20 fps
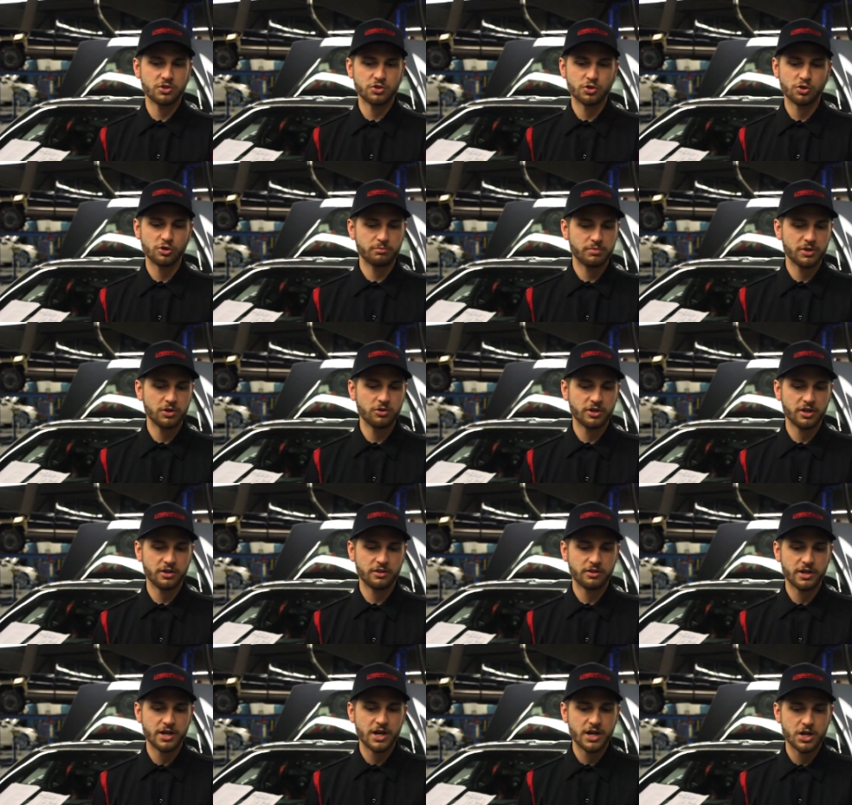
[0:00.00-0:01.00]
and
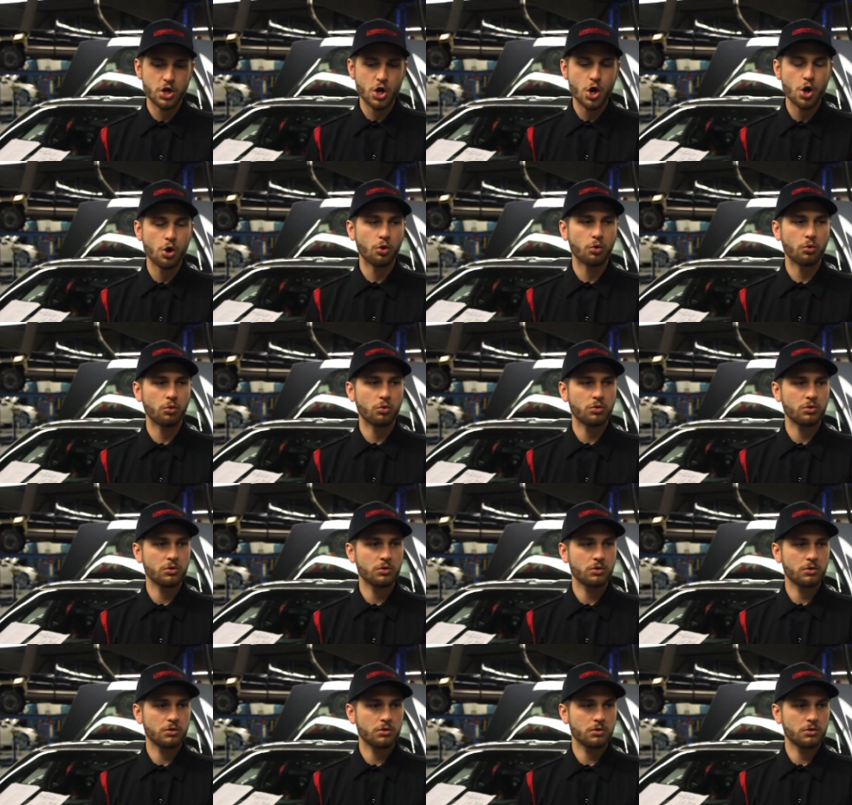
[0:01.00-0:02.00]
durability that I know
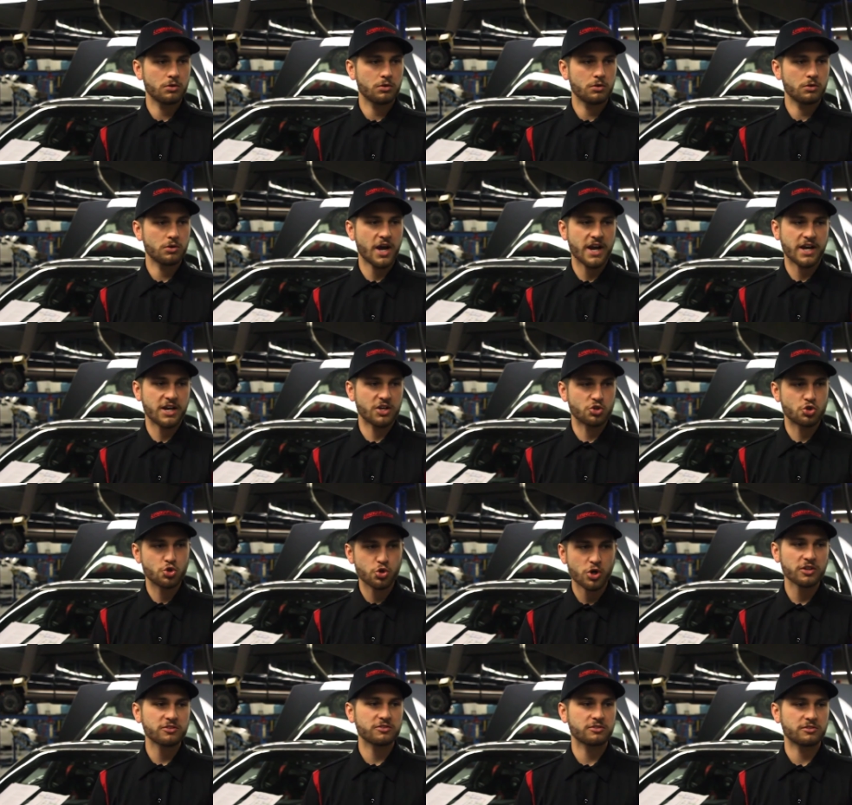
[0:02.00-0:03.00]
I can
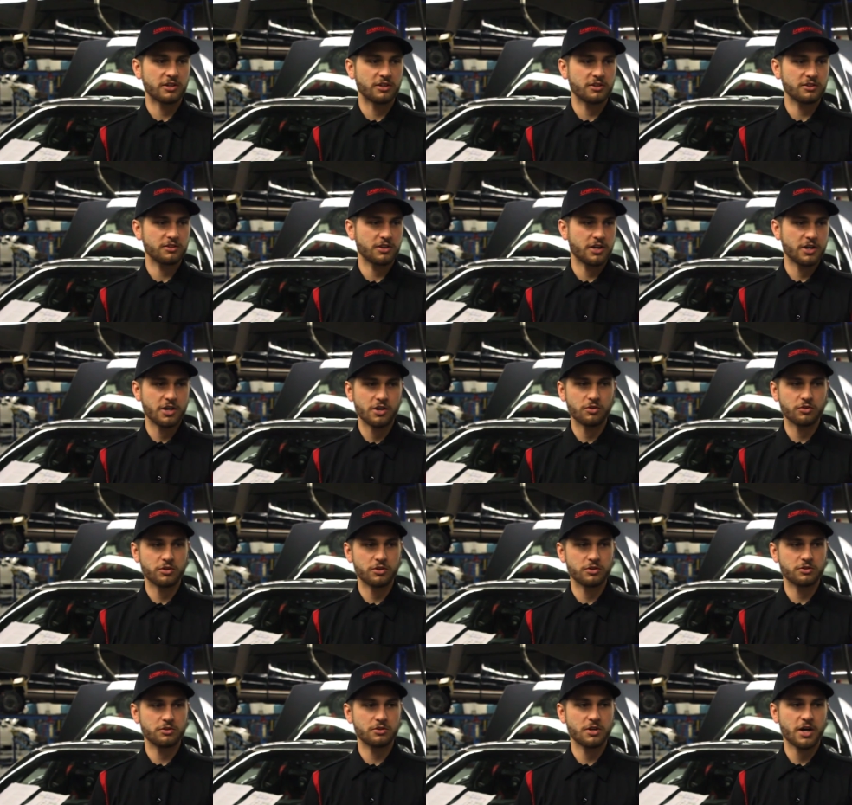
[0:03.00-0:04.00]
trust it, you know,
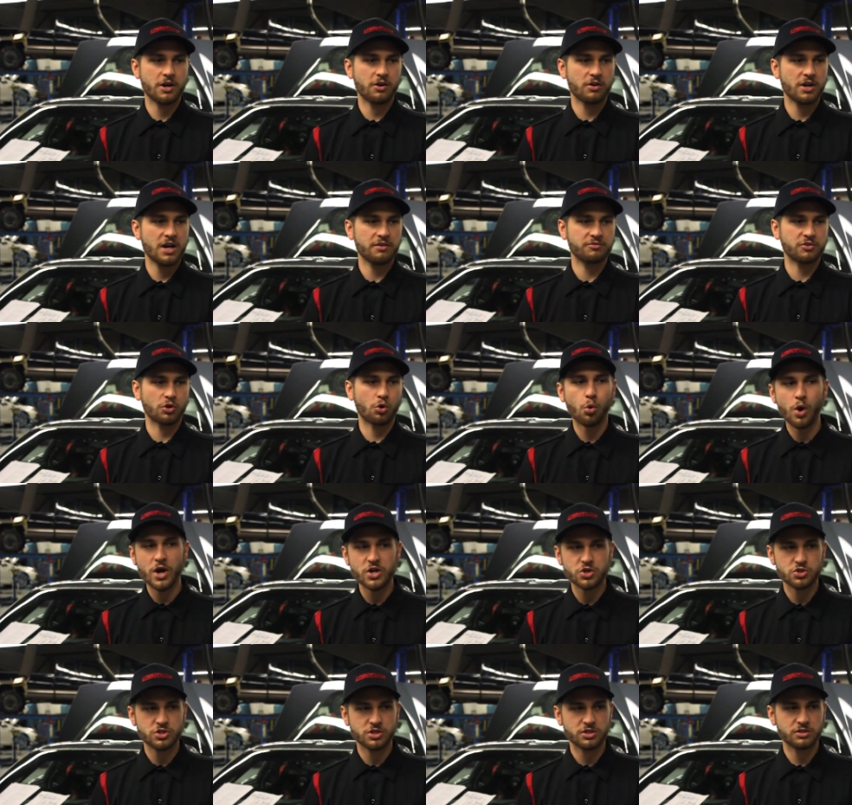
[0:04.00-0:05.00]
that I don't have to
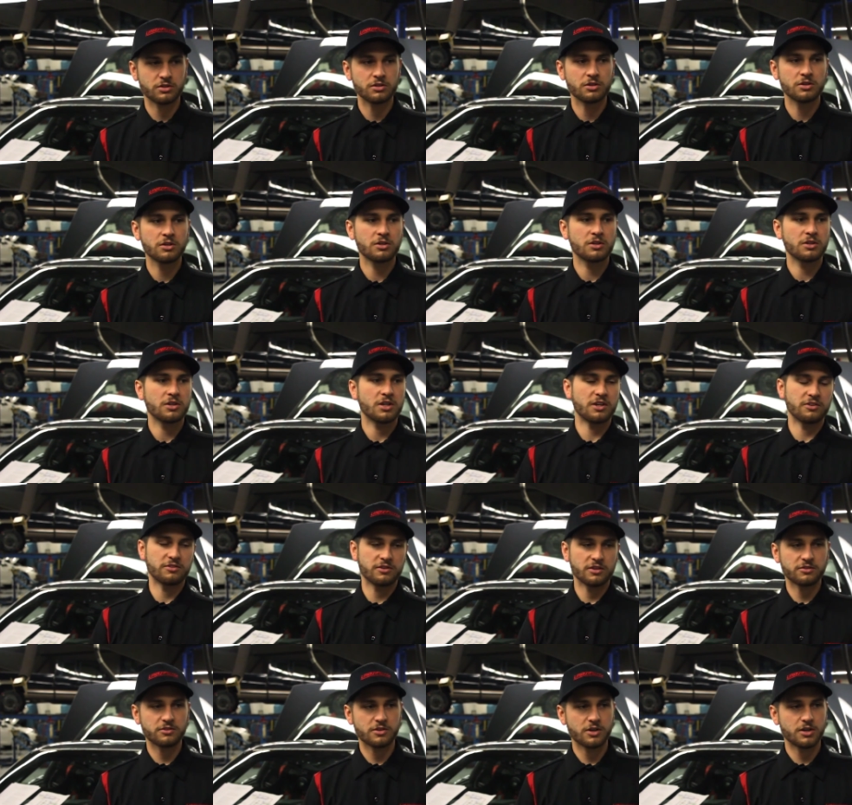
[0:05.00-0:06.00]
question
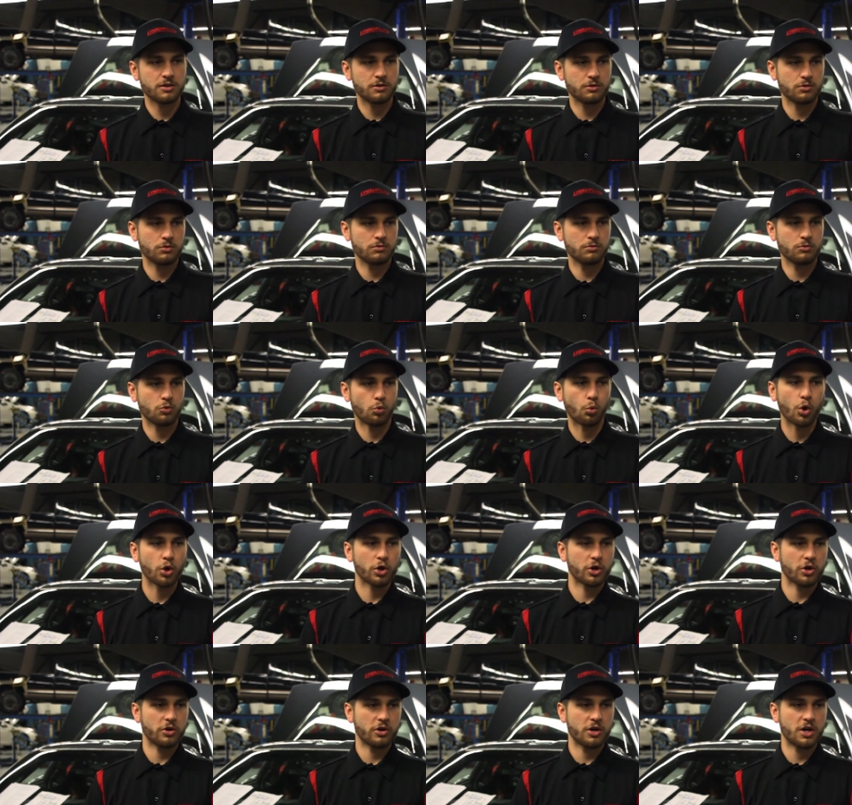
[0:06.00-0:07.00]
is this going to
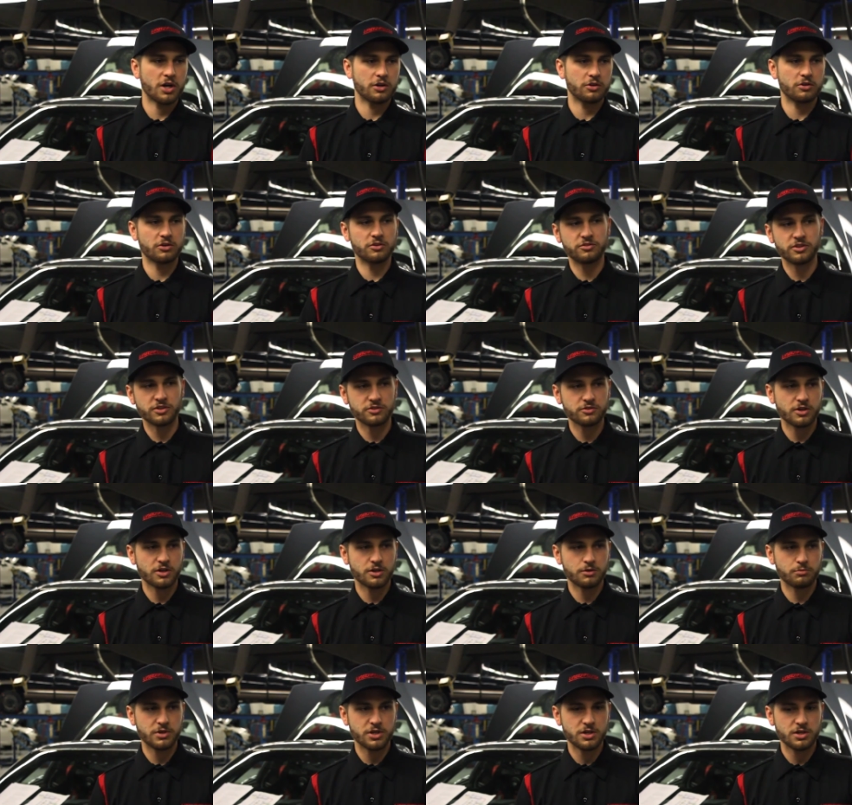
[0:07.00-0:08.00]
work or not, or is this
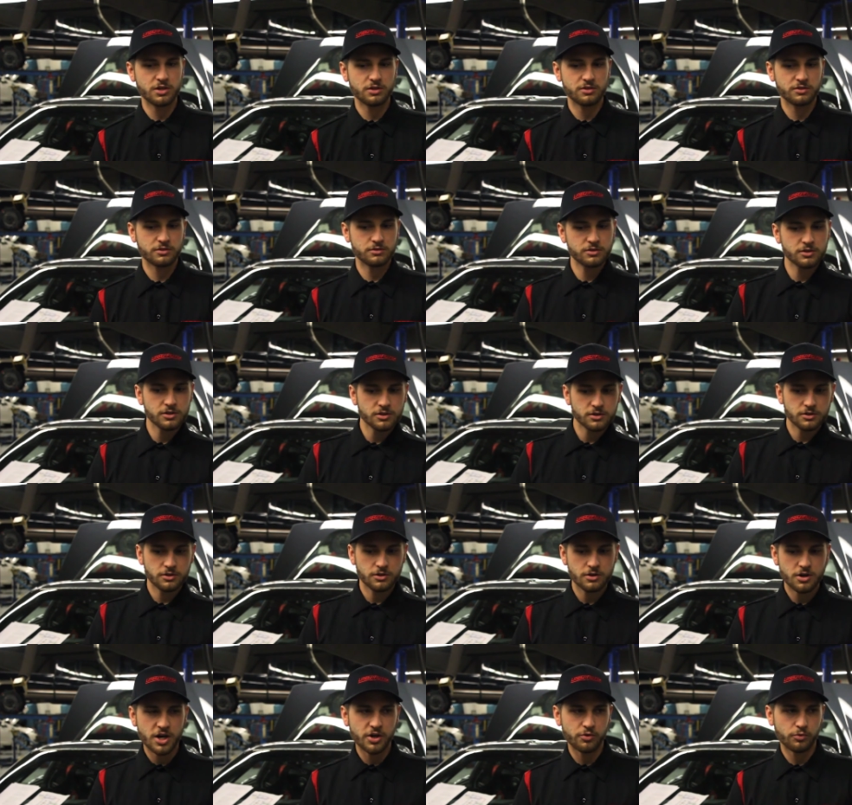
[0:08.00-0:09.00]
going to be
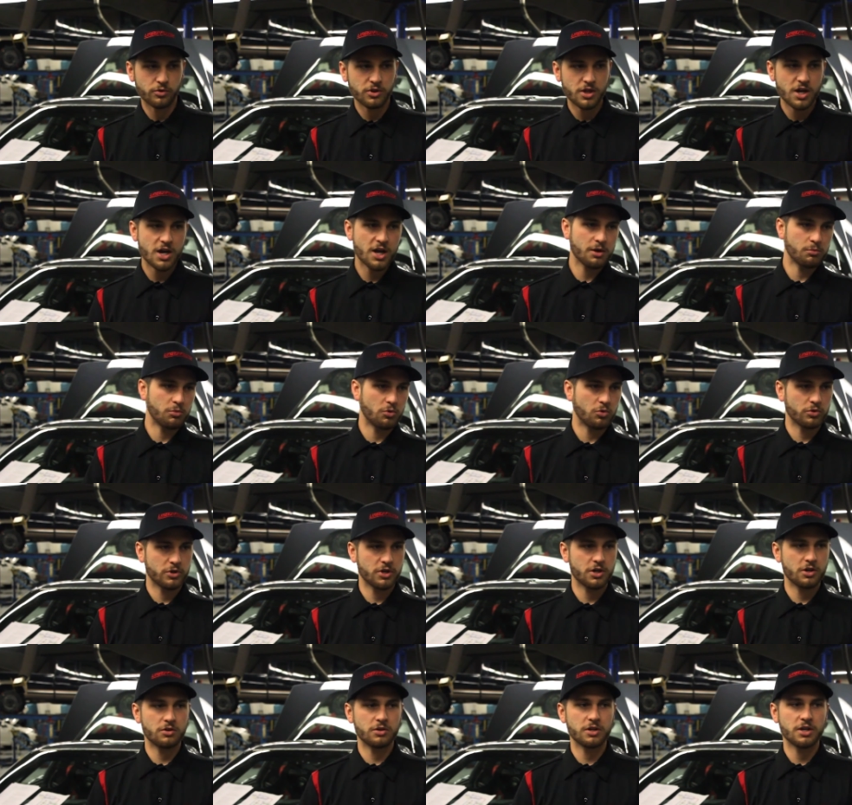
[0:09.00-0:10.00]
unreliable.
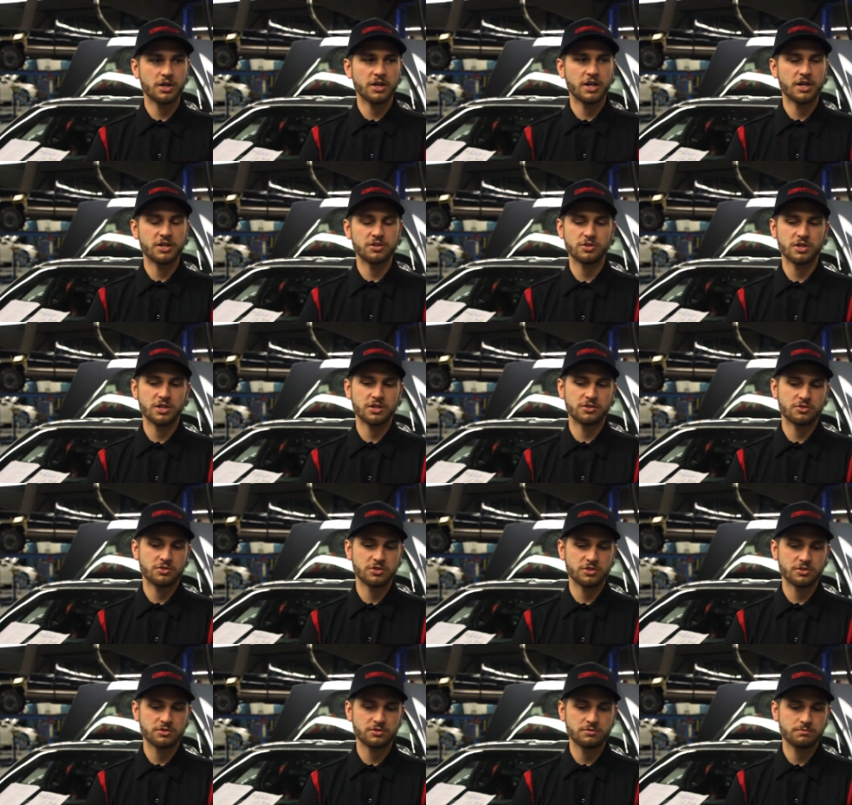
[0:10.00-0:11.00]
You know, it, it, it's
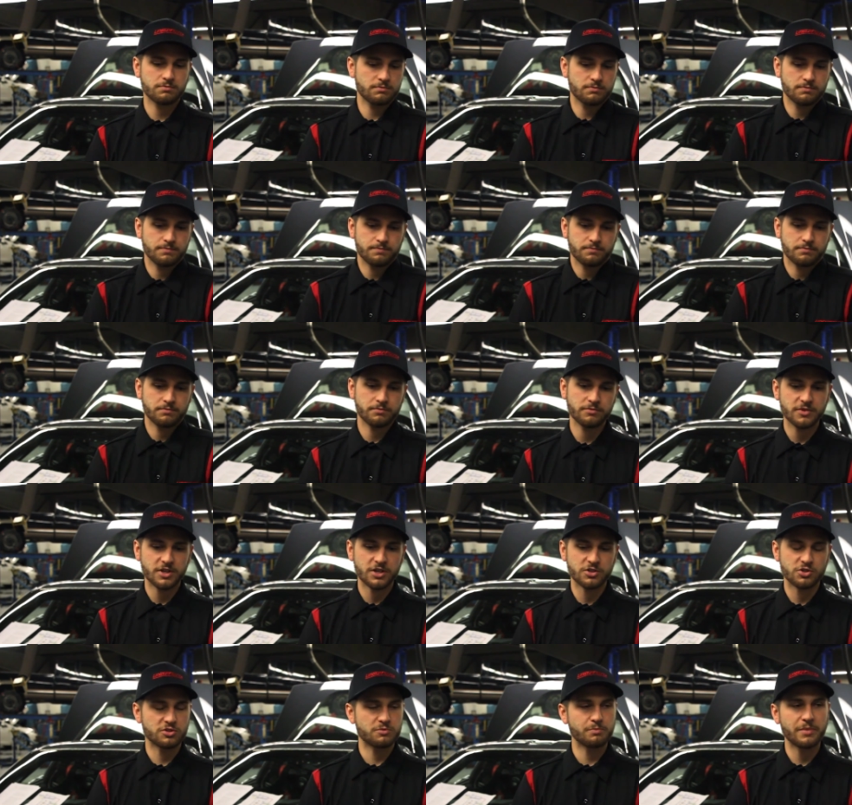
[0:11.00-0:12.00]
just
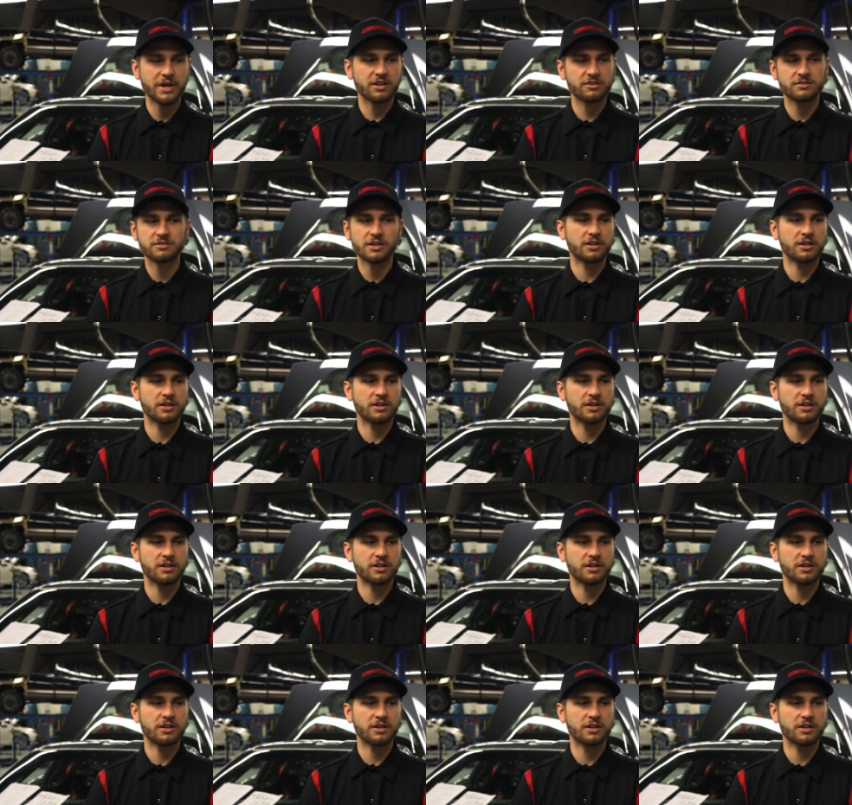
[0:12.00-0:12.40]
it just makes